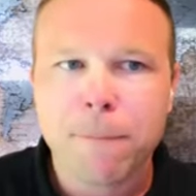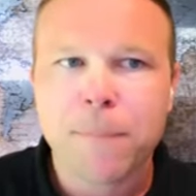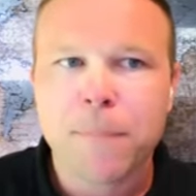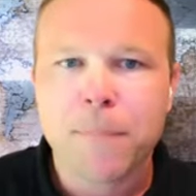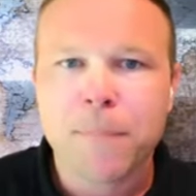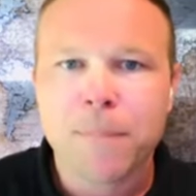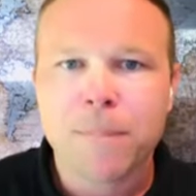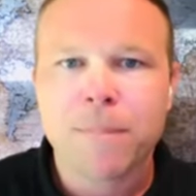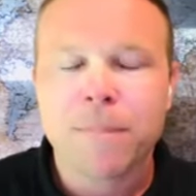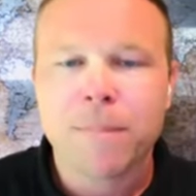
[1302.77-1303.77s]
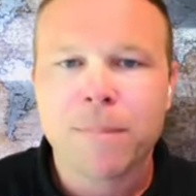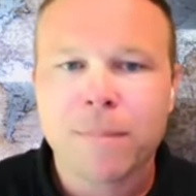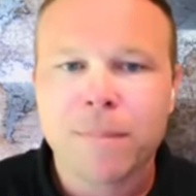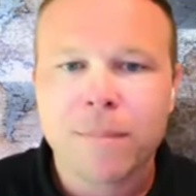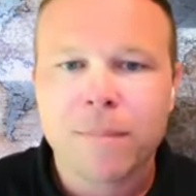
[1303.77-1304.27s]

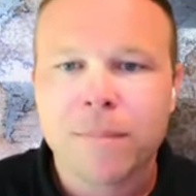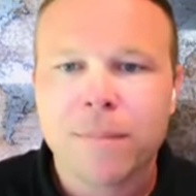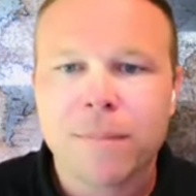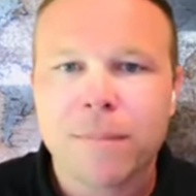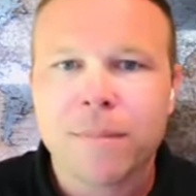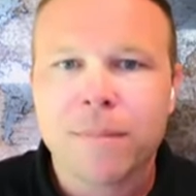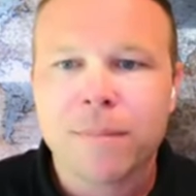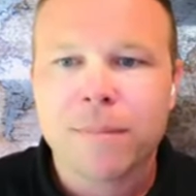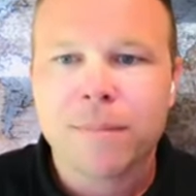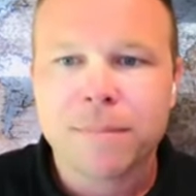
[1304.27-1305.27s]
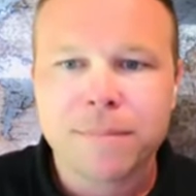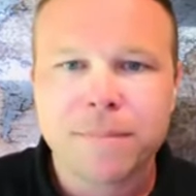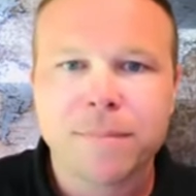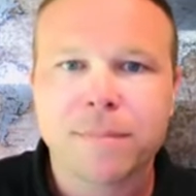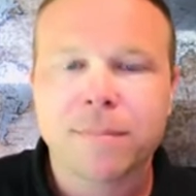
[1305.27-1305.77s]

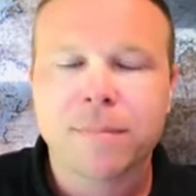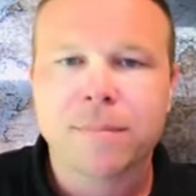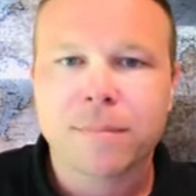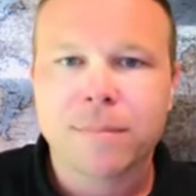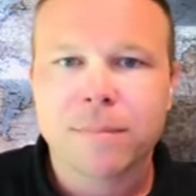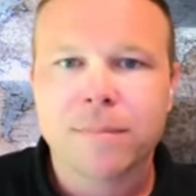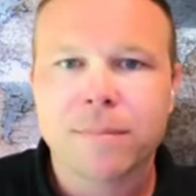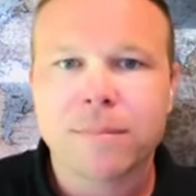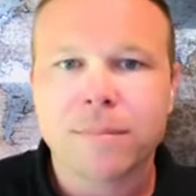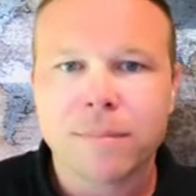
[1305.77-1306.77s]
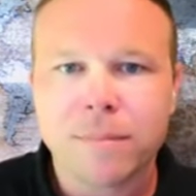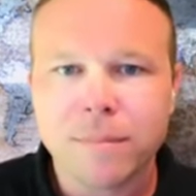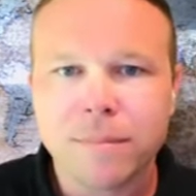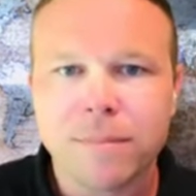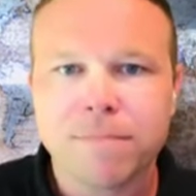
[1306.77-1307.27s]

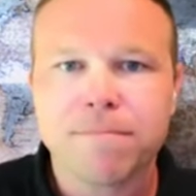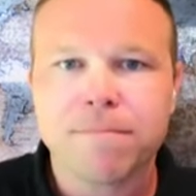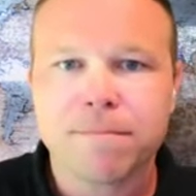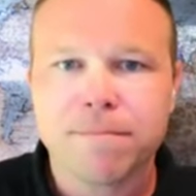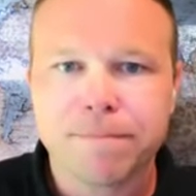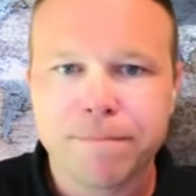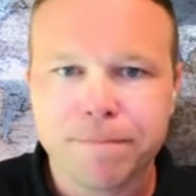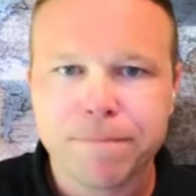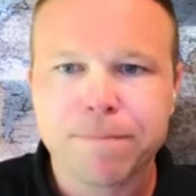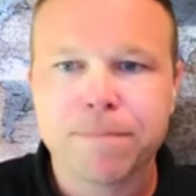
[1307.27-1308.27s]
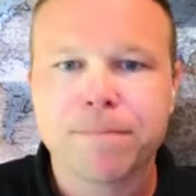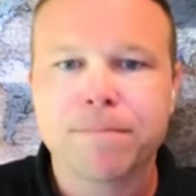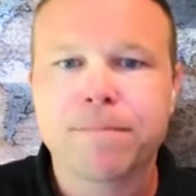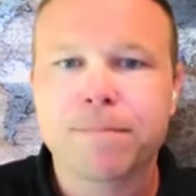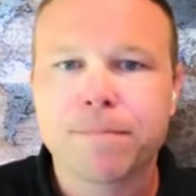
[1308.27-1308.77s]

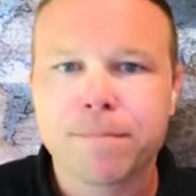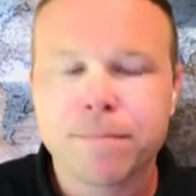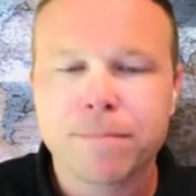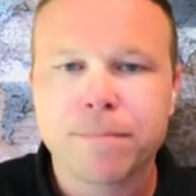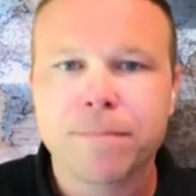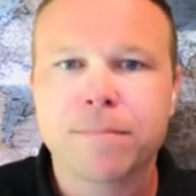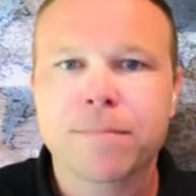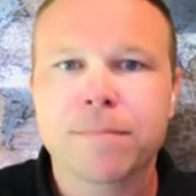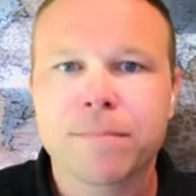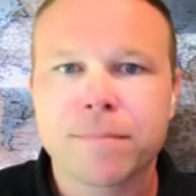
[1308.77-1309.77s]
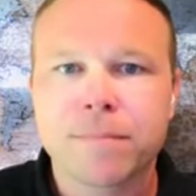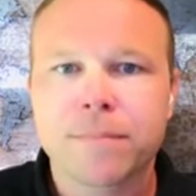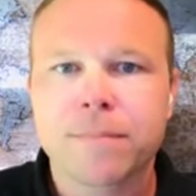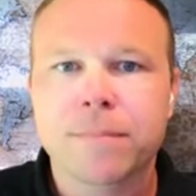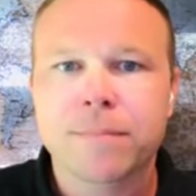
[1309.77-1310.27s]

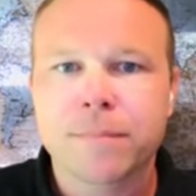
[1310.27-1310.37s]
No words are spoken by the person on screen.